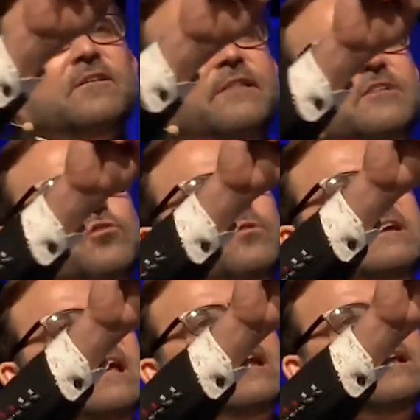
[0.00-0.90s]
that
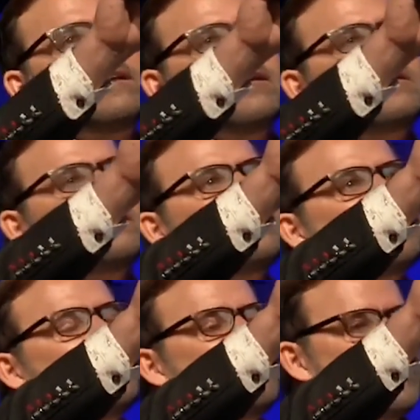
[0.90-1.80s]
created
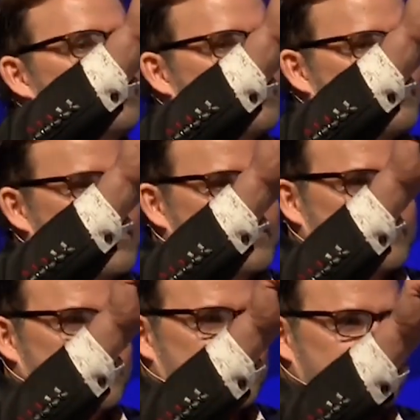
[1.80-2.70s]
the
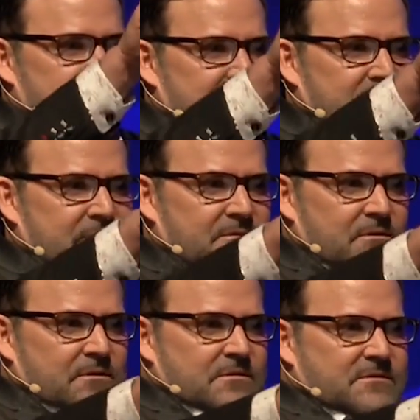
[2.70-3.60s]
universe,
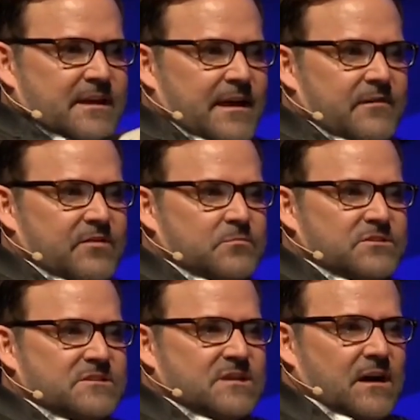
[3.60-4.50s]
to have him
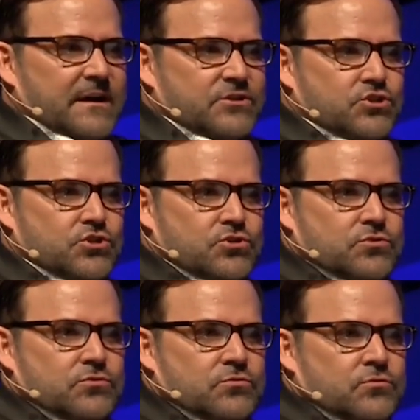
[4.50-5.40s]
touch
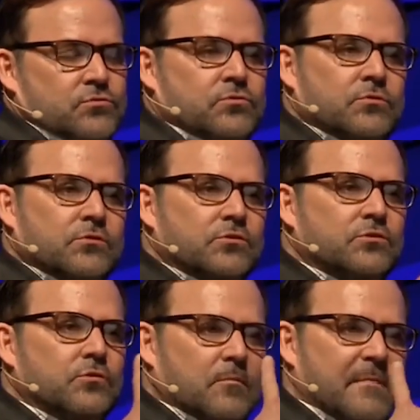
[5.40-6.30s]

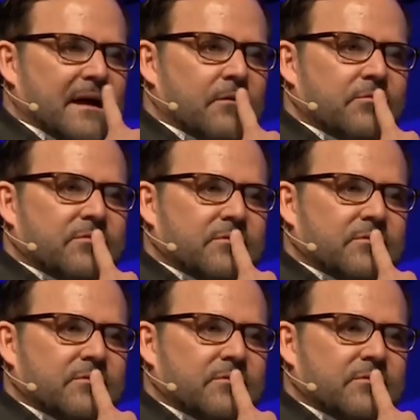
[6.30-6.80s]
your mouth.